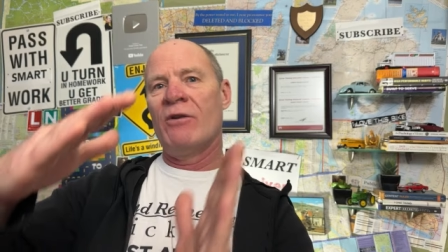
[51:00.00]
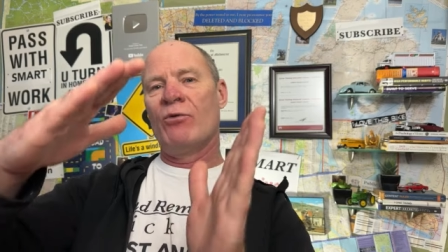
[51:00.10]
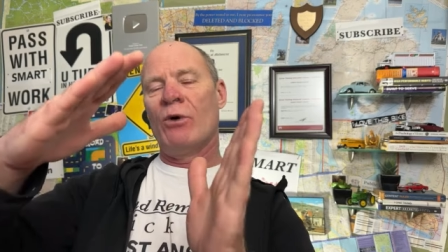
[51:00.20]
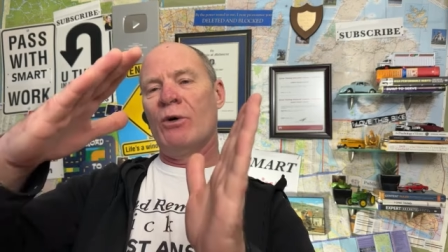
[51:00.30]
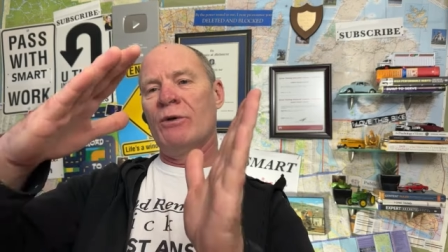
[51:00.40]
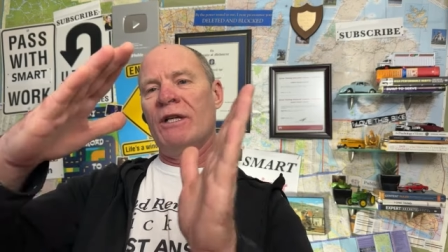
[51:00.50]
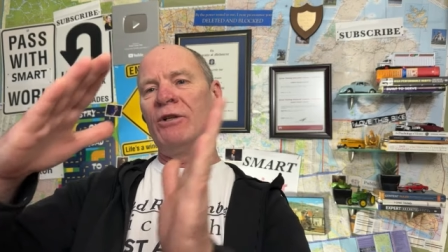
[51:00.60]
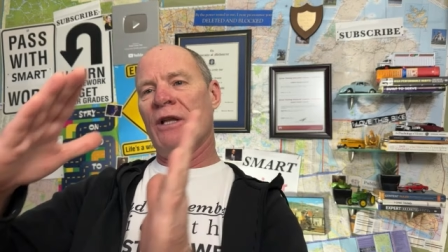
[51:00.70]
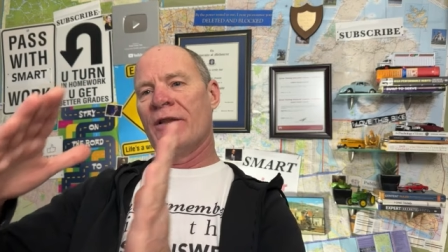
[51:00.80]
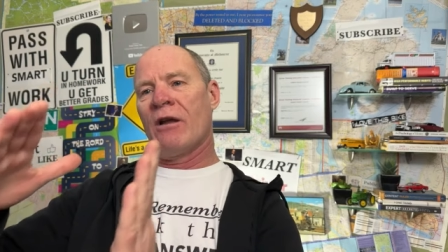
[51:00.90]
the road and then you
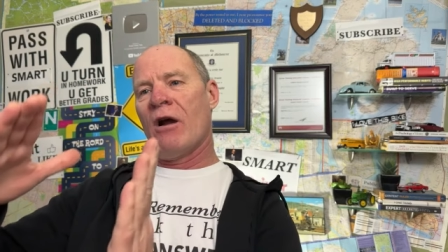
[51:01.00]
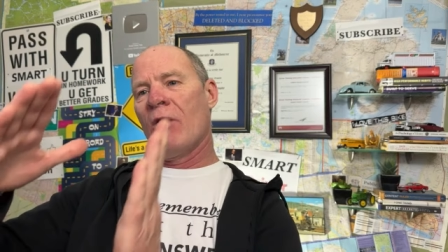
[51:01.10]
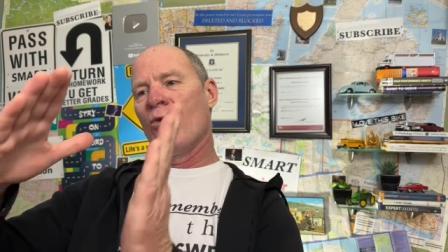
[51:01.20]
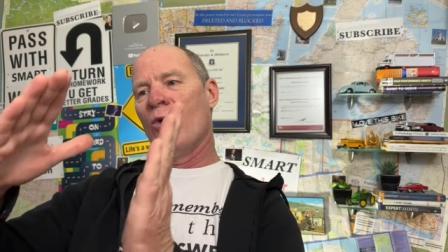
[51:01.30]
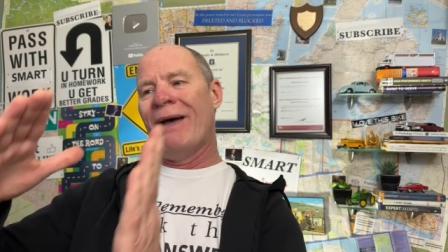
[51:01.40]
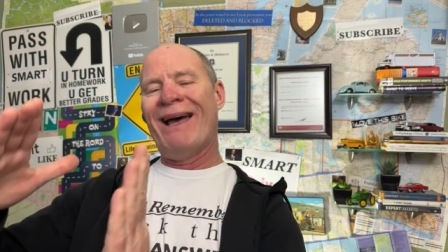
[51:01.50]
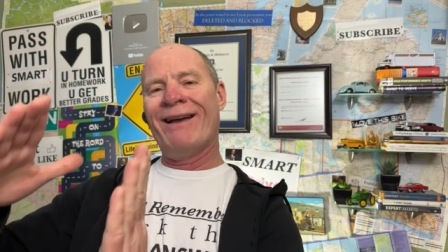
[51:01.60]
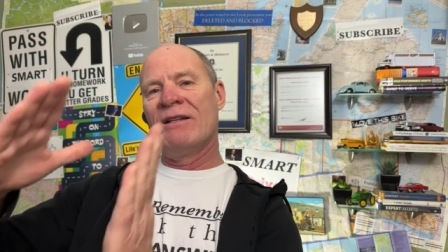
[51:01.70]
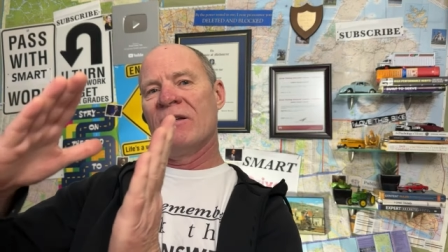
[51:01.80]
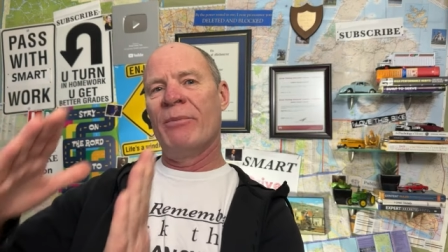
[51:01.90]
let the car roll back
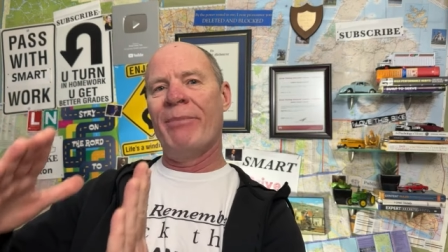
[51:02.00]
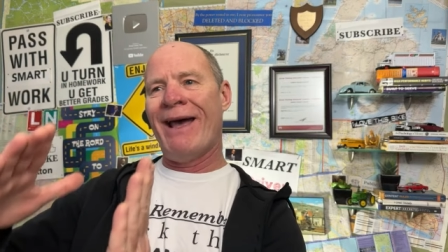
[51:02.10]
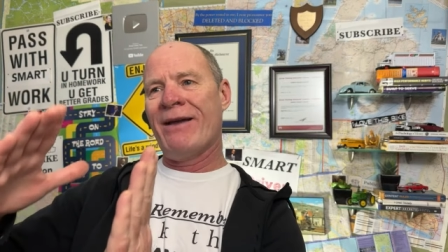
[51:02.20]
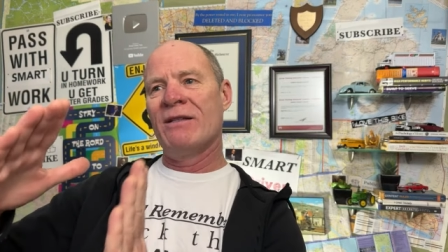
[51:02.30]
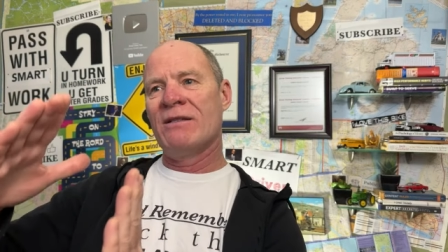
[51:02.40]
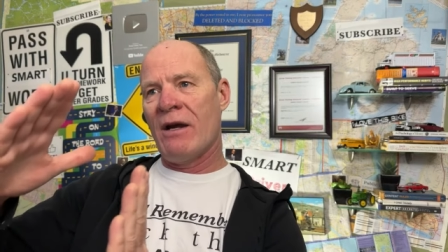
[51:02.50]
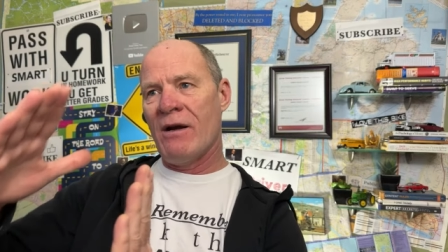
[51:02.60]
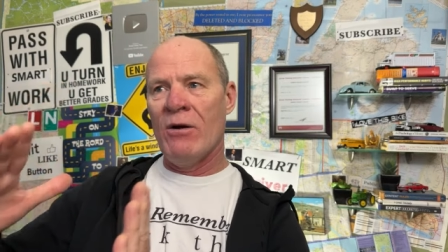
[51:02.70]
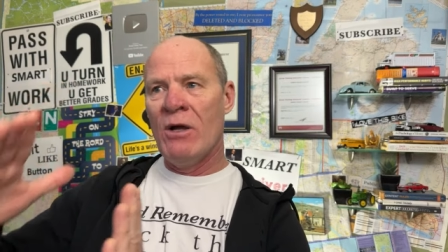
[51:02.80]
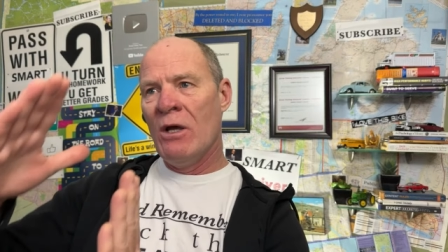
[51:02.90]
until the back of the
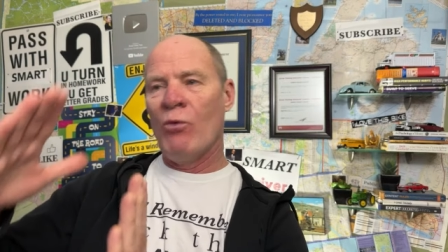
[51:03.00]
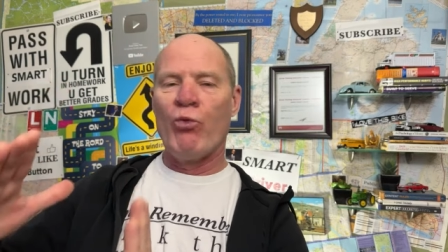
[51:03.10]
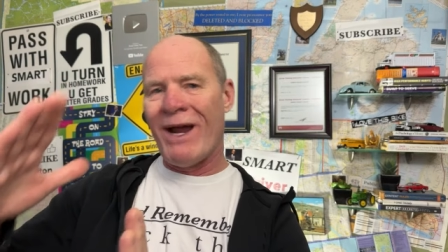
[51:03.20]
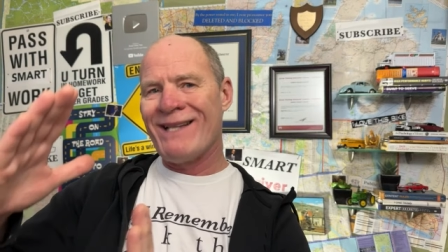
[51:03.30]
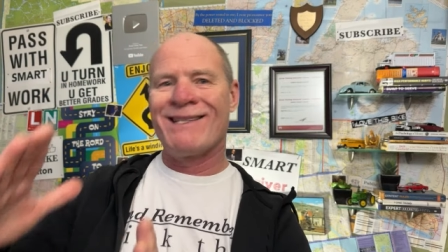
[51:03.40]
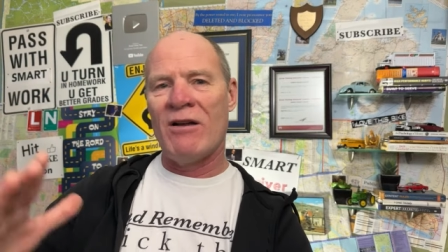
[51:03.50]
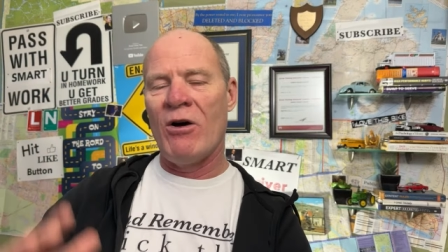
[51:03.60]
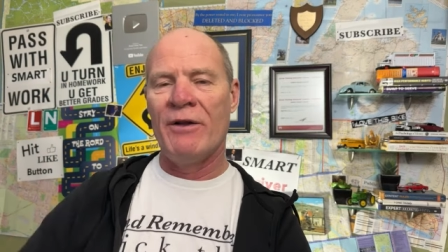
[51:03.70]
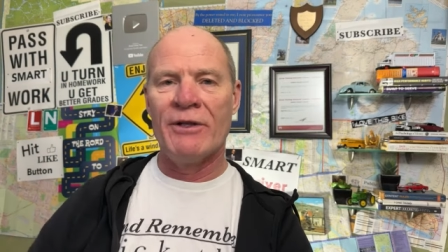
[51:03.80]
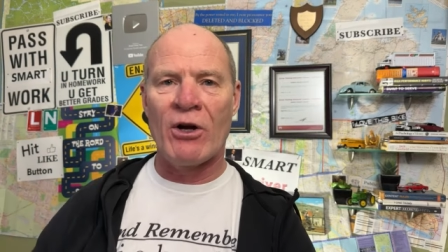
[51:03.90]
tire rests
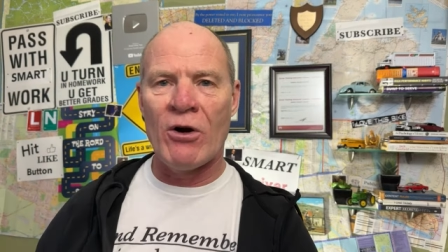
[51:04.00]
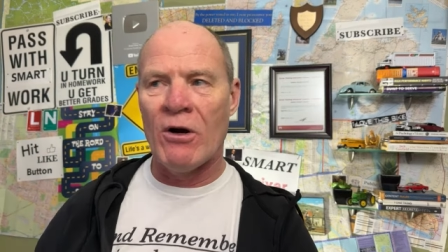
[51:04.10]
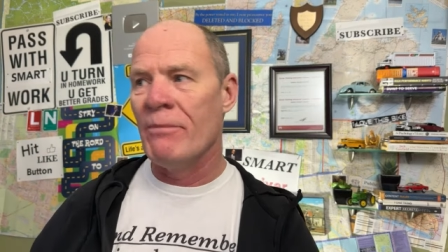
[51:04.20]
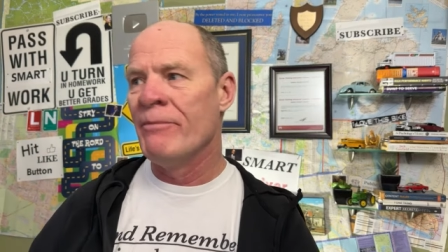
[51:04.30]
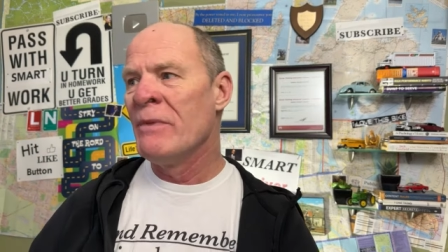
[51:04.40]
on the curb.